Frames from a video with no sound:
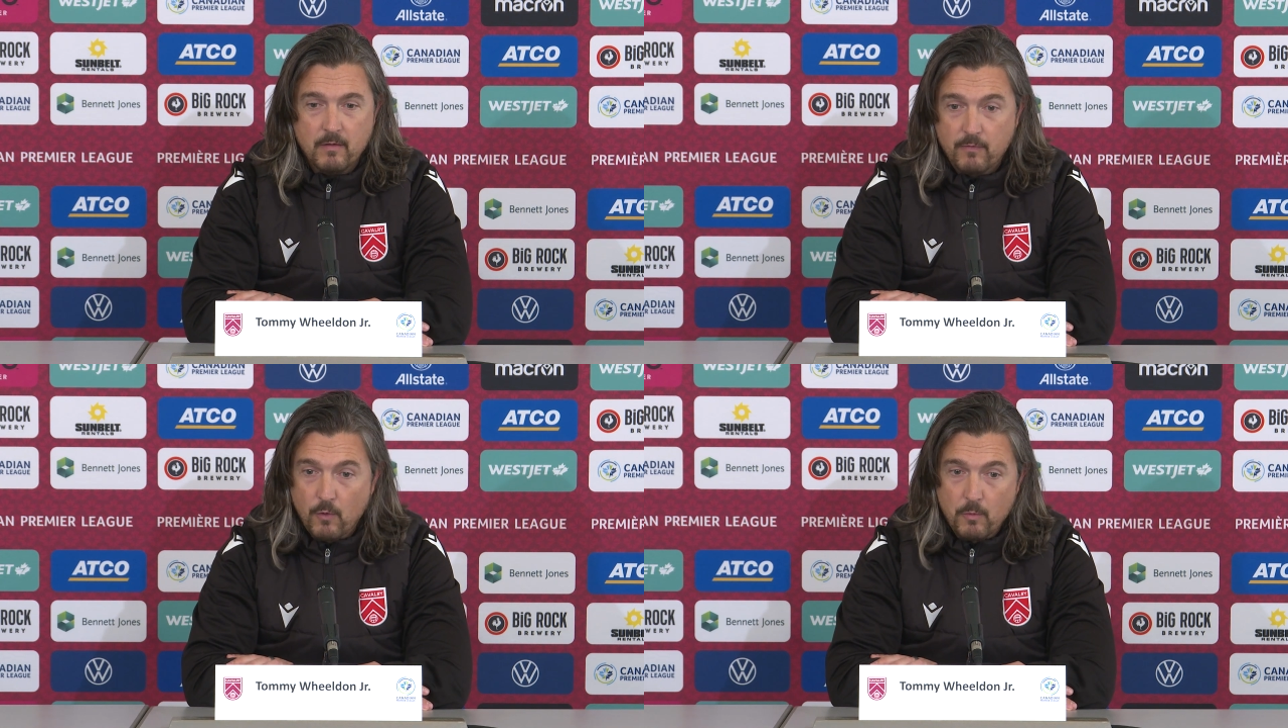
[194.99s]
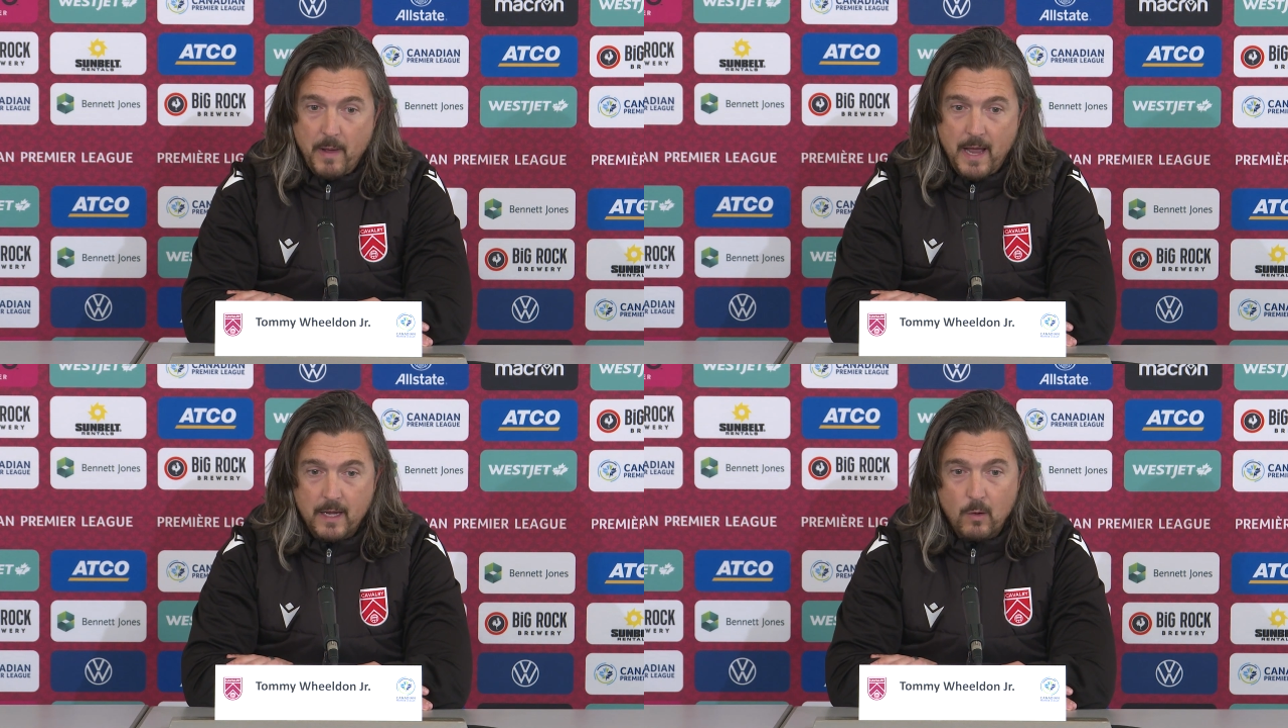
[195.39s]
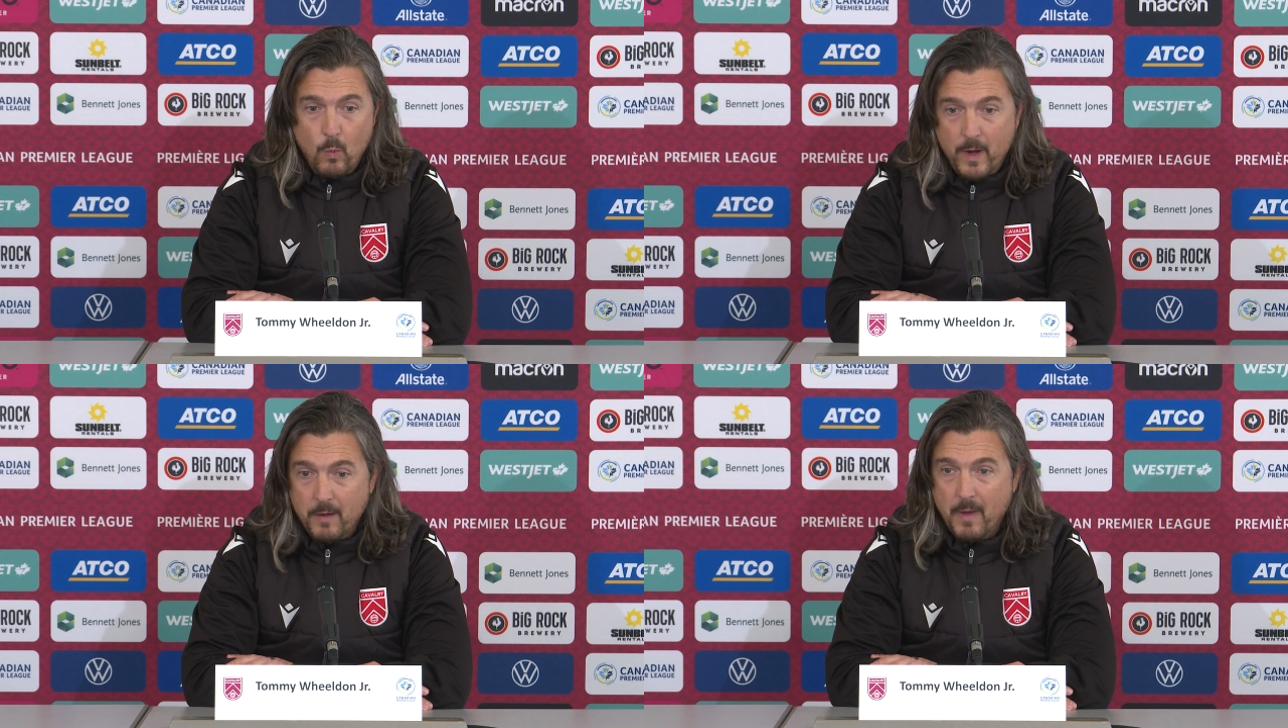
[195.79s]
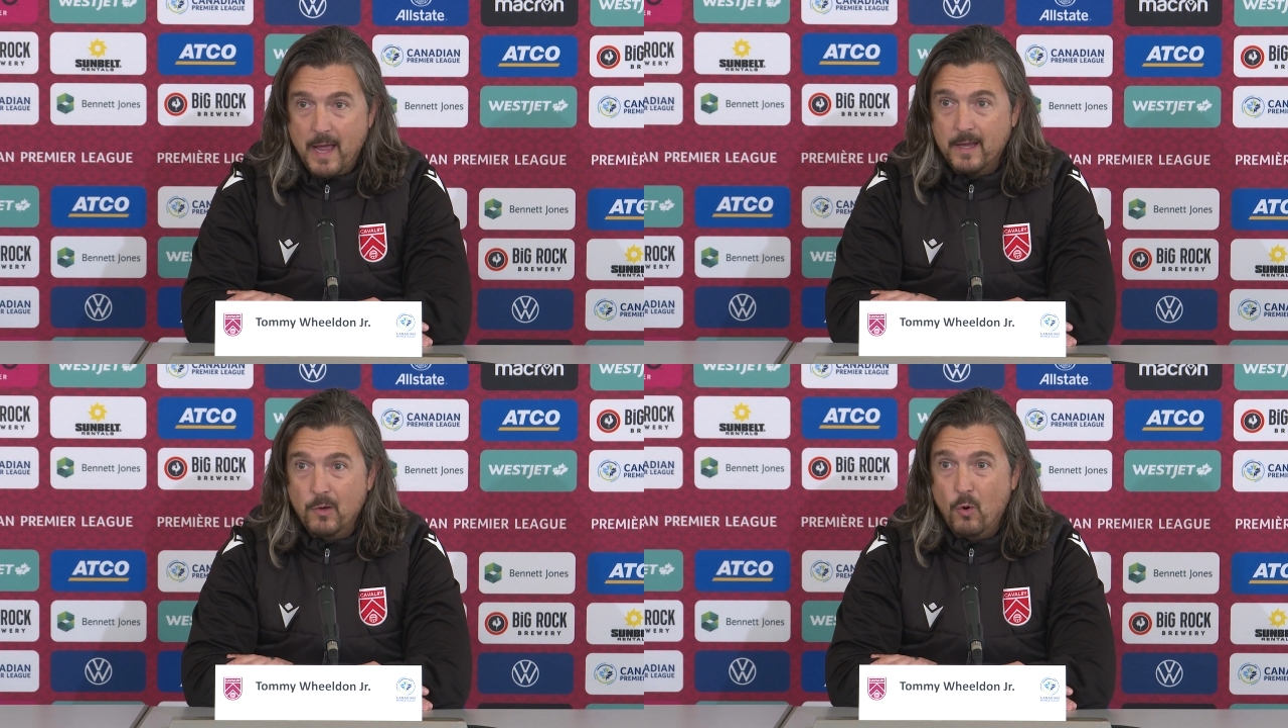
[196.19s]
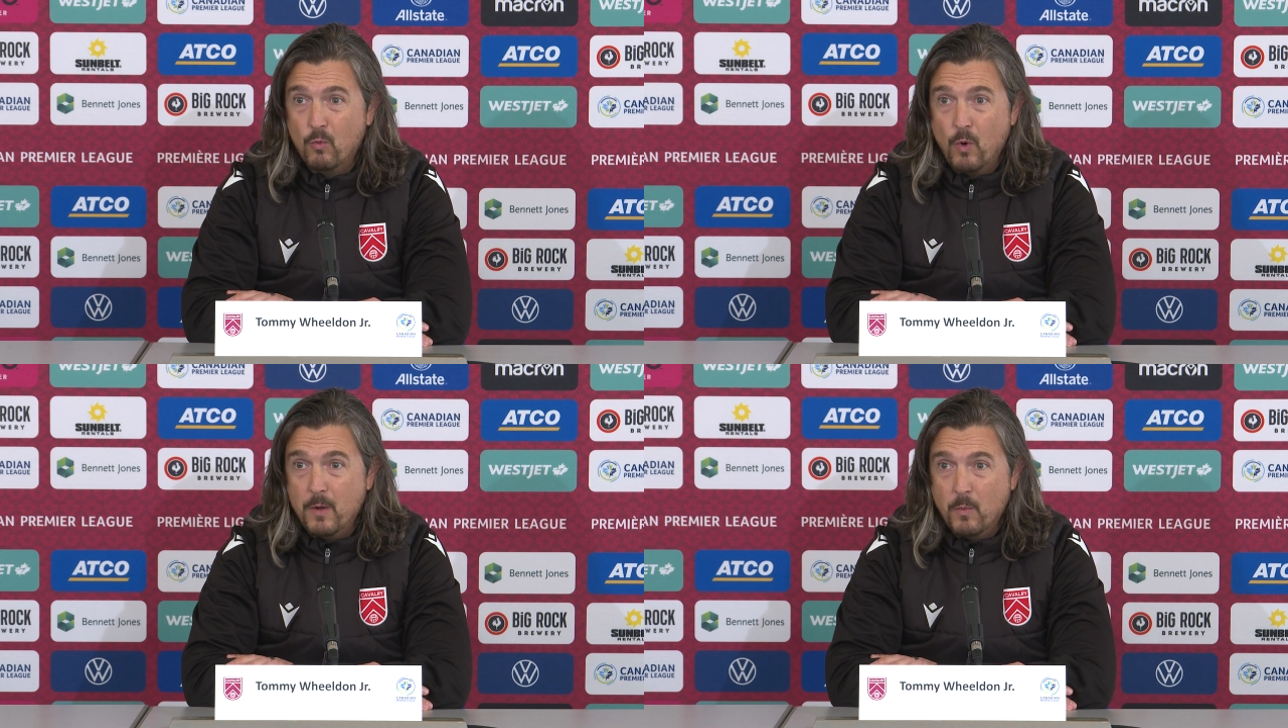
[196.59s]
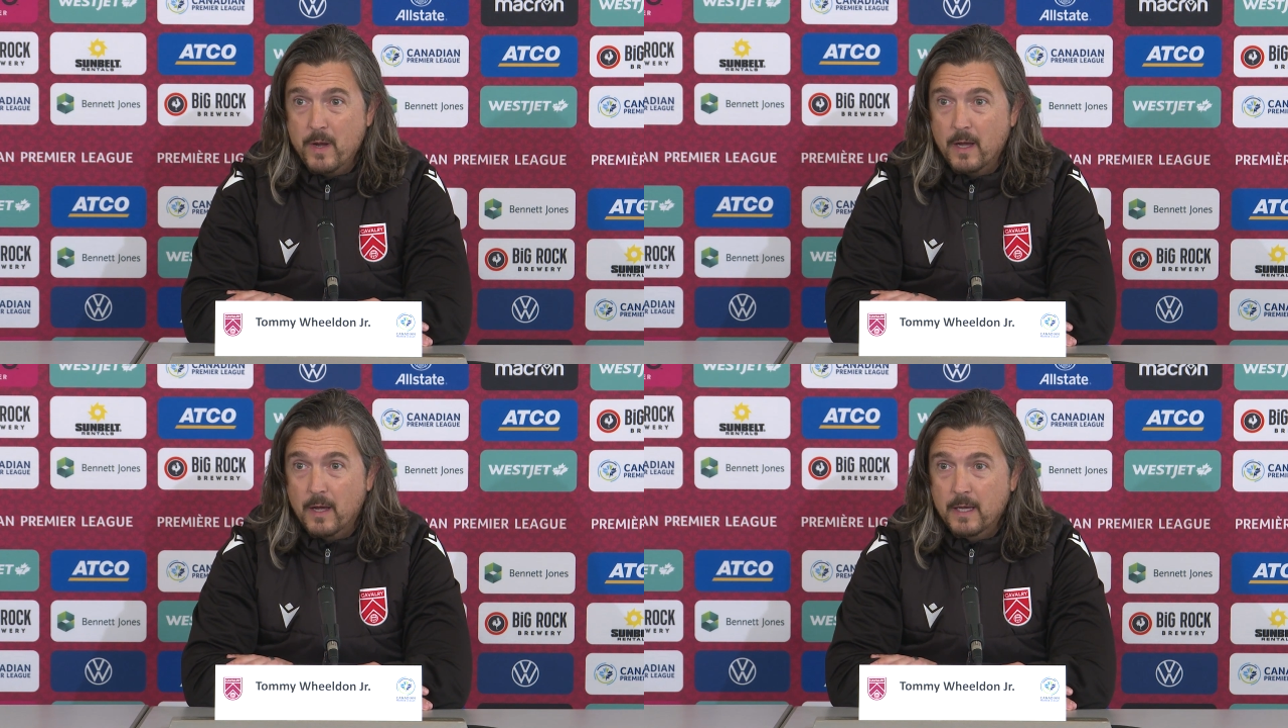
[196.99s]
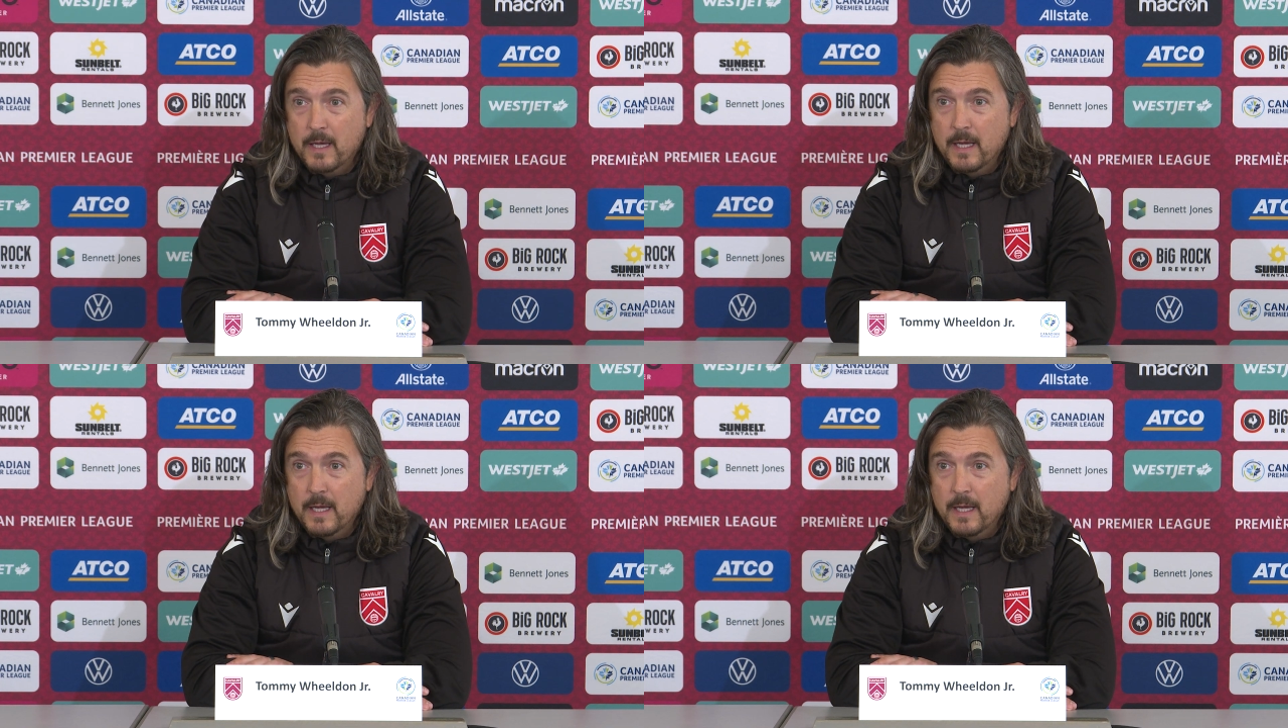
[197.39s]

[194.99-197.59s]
fullback, wingback, or right winger,